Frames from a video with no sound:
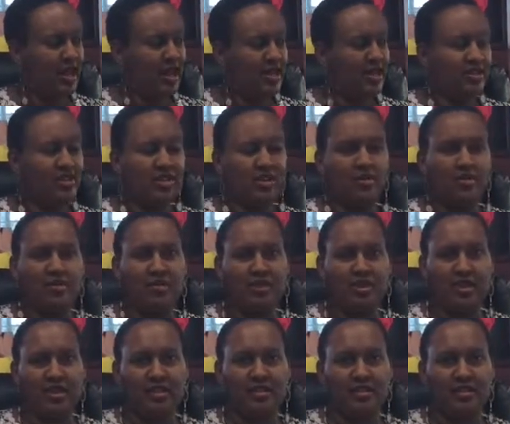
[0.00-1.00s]
I don't
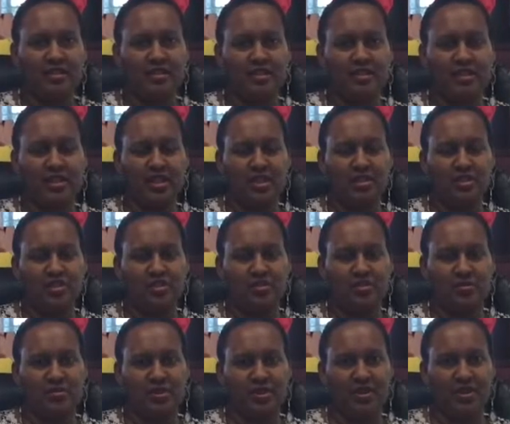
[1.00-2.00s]
think that teens
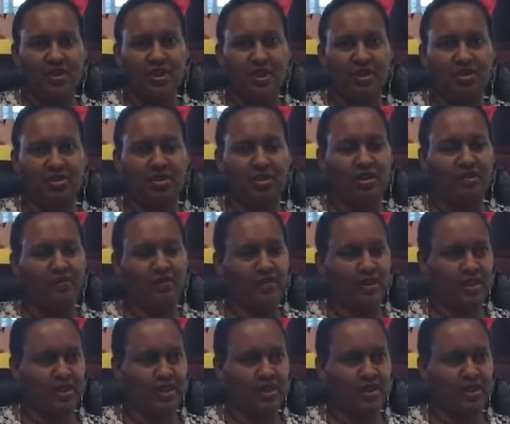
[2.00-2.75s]
should be allowed on